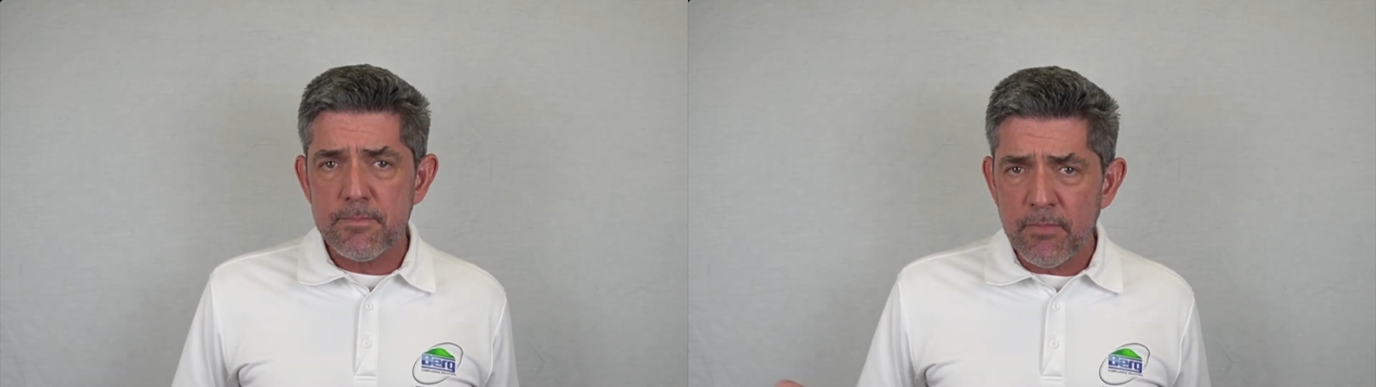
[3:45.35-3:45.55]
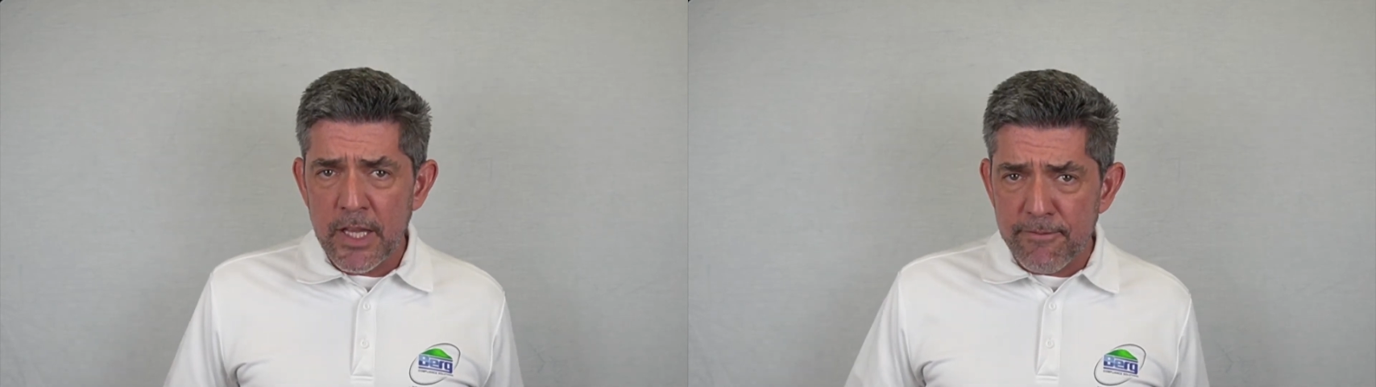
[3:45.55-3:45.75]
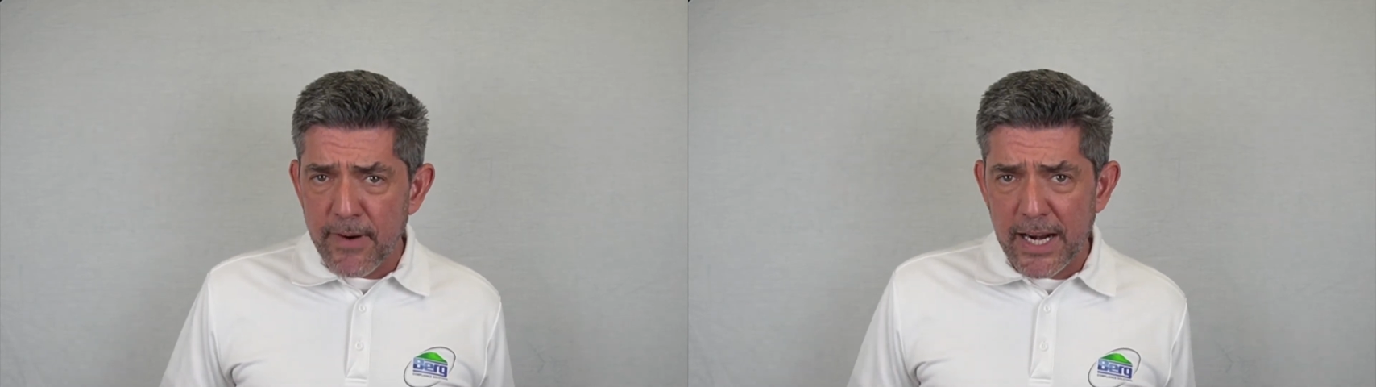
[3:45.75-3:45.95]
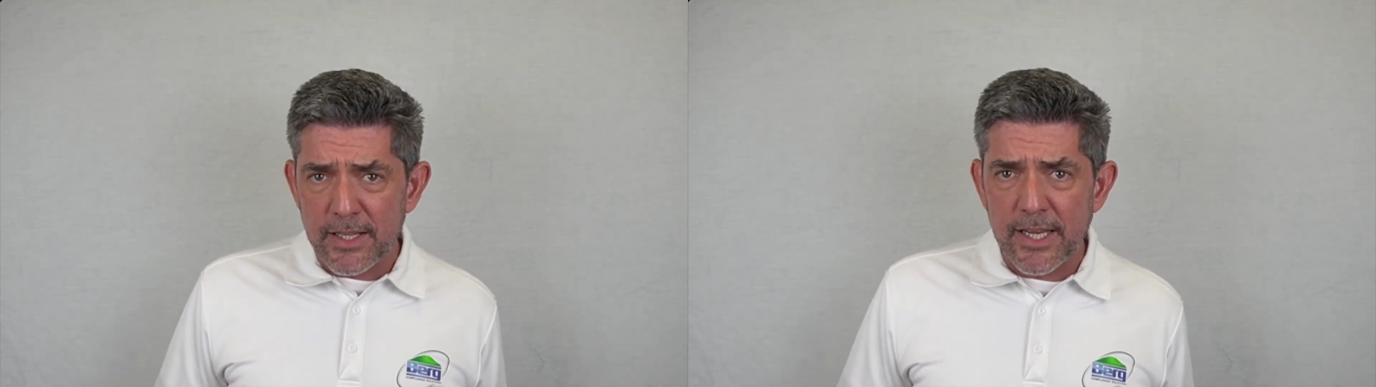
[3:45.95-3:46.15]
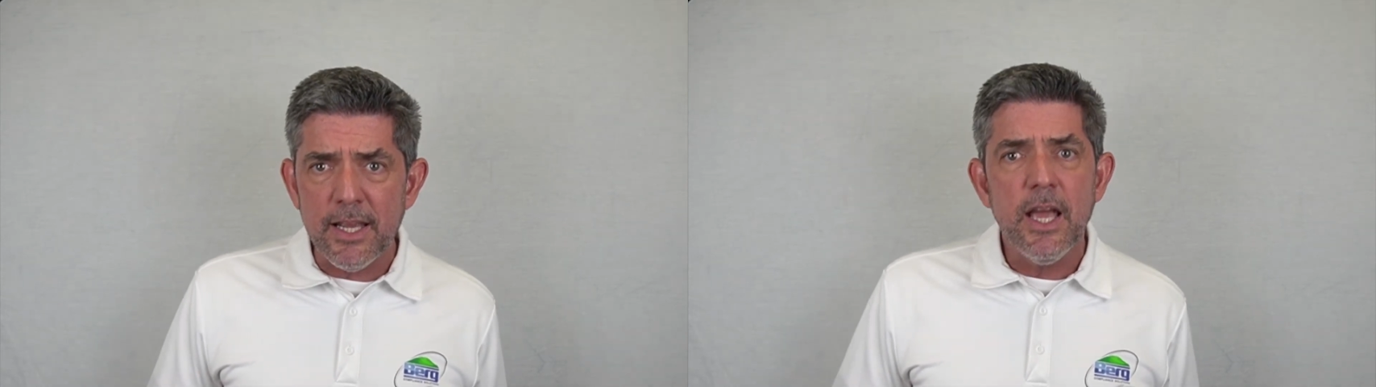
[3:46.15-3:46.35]
And
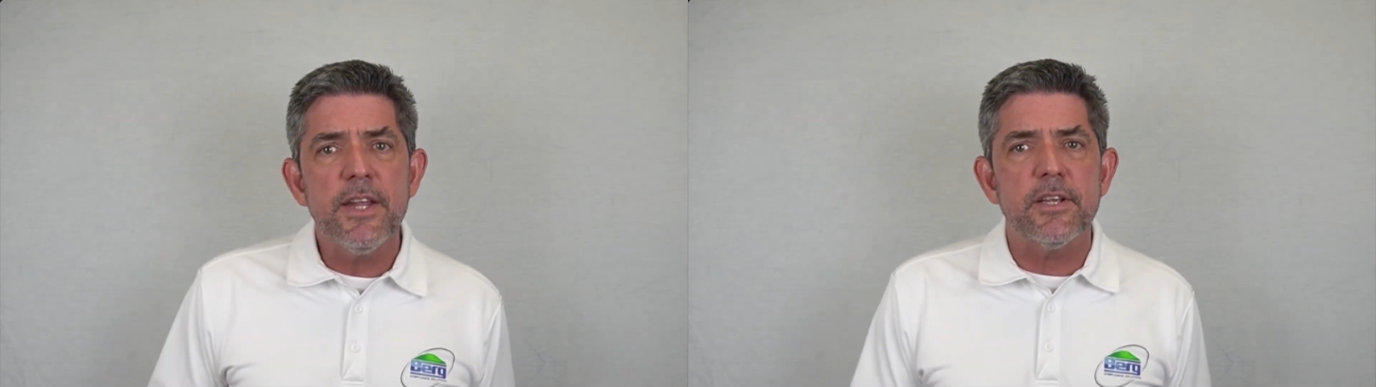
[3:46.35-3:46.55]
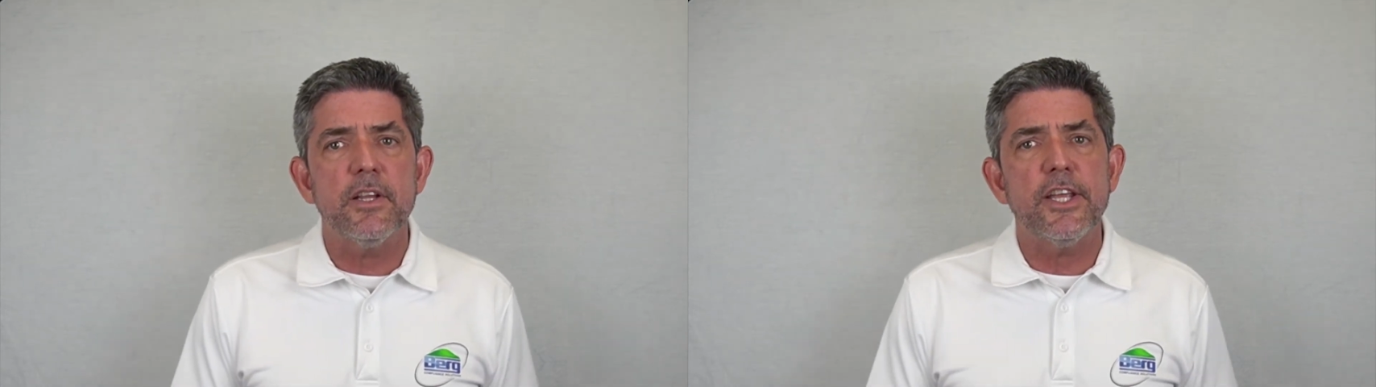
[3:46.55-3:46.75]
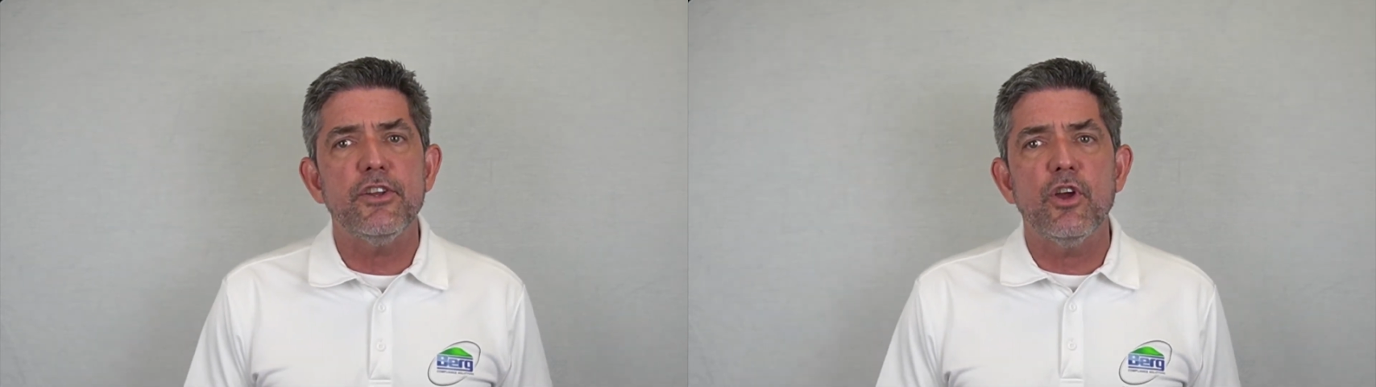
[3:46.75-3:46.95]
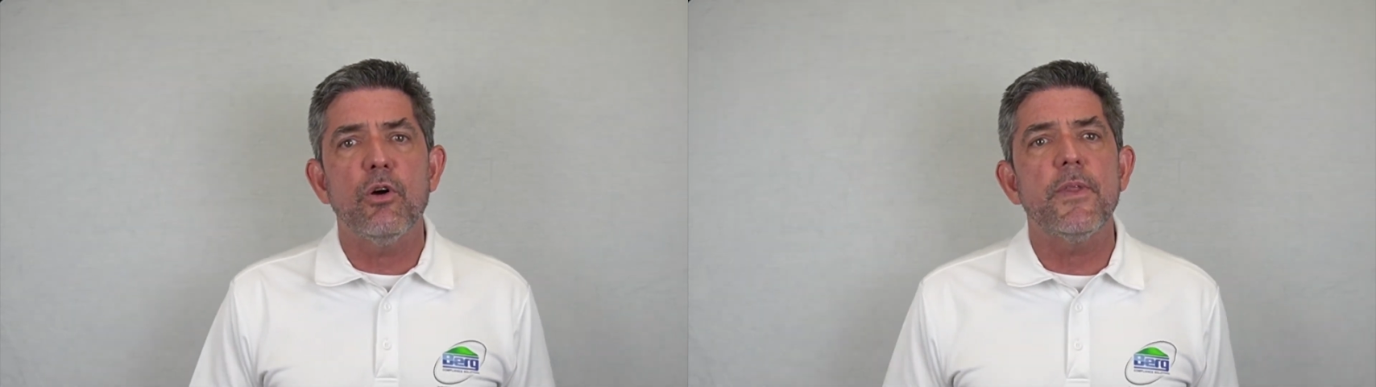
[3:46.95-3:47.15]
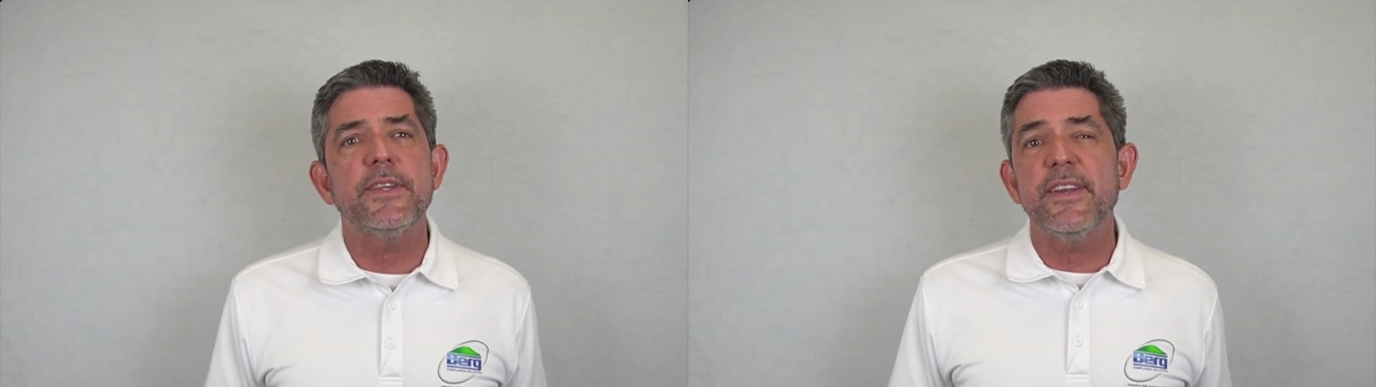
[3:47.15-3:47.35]
finally, to let you
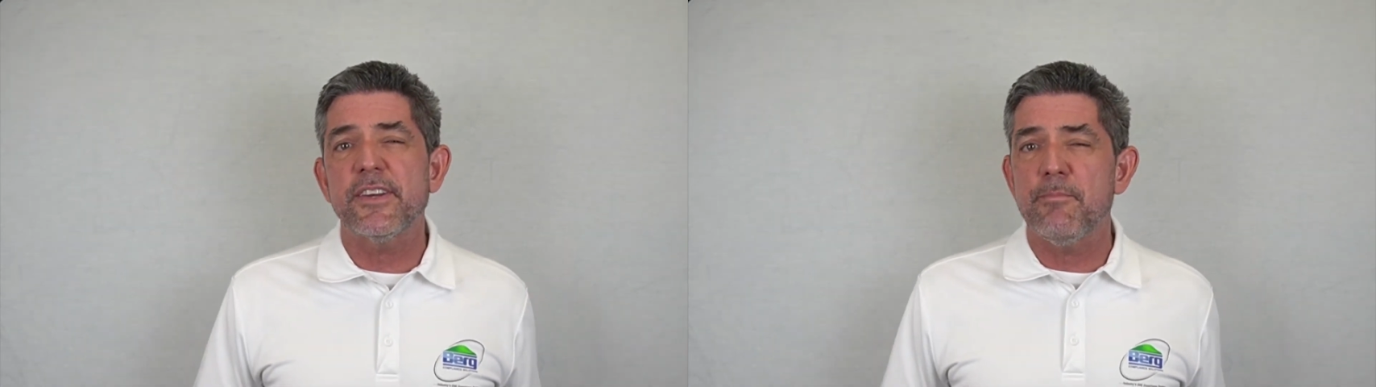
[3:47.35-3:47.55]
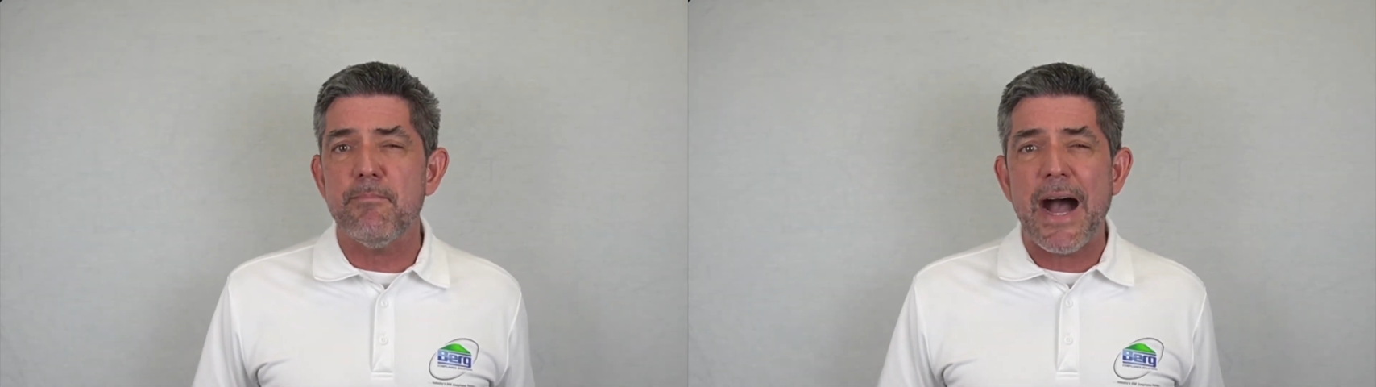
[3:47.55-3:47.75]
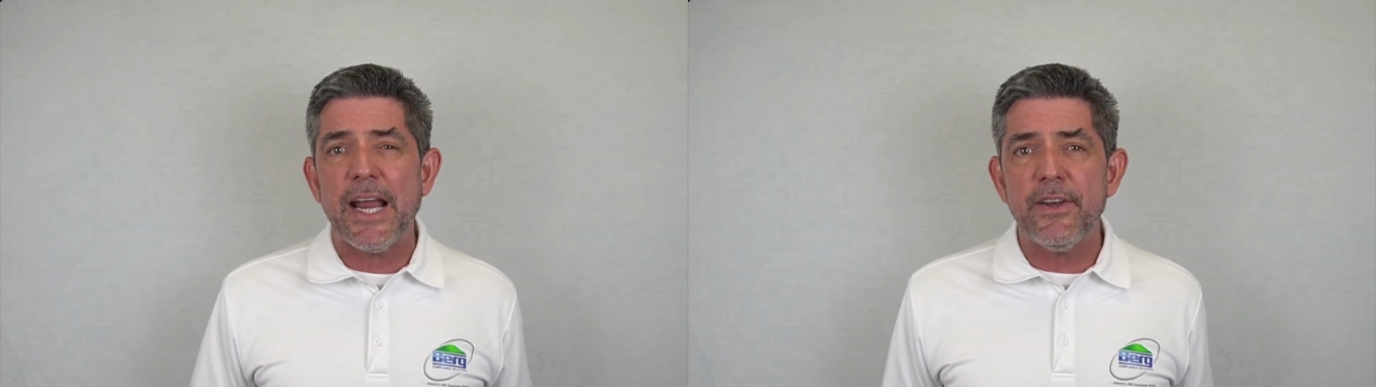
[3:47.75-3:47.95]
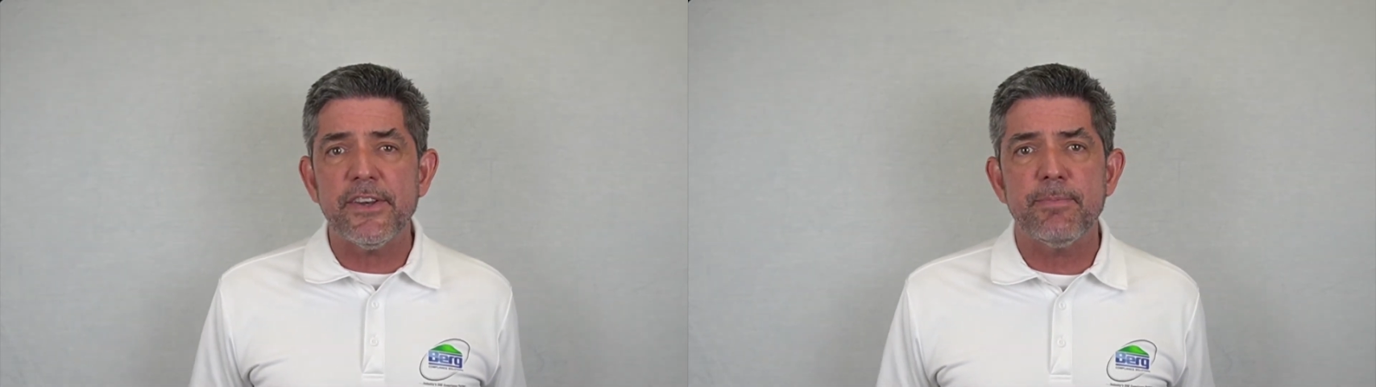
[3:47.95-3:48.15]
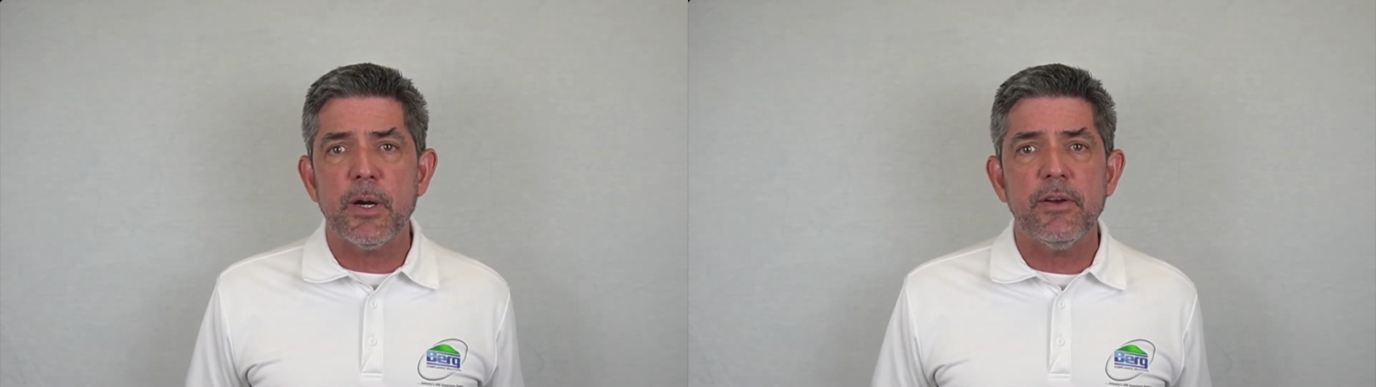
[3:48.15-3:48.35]
know that these combined
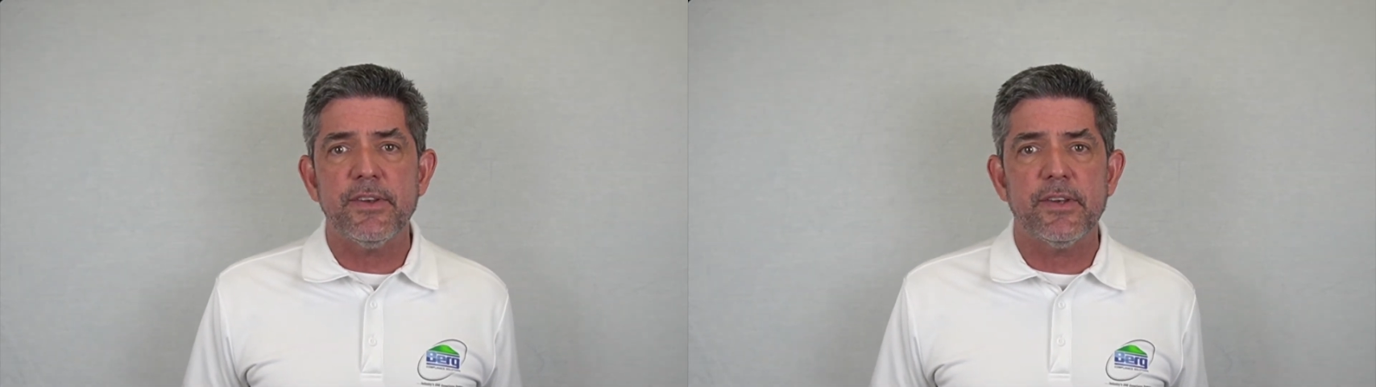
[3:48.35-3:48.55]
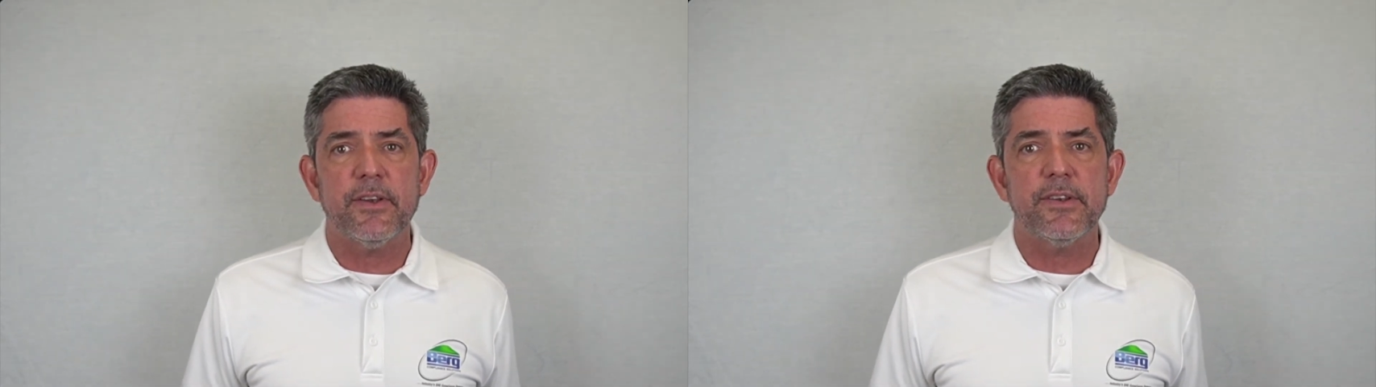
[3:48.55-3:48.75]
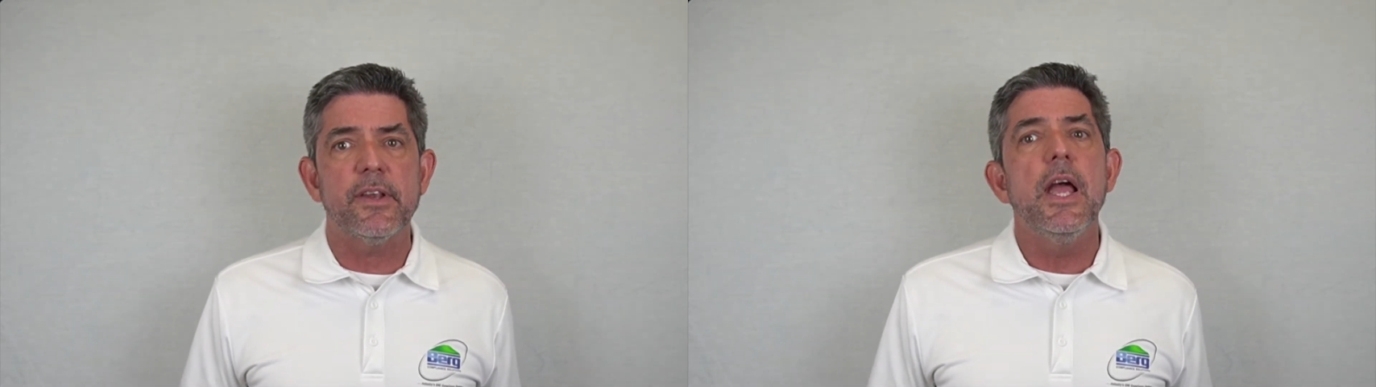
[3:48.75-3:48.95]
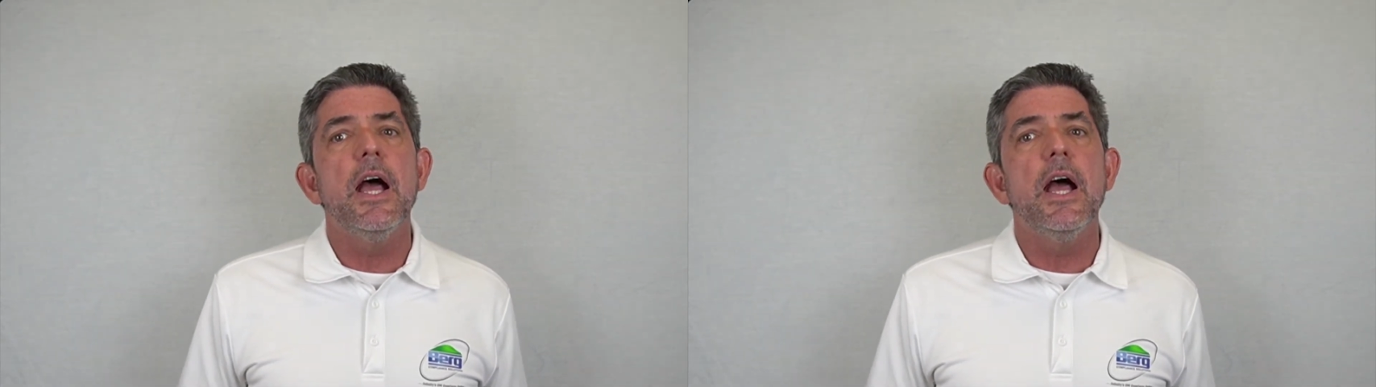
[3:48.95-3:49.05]
experiences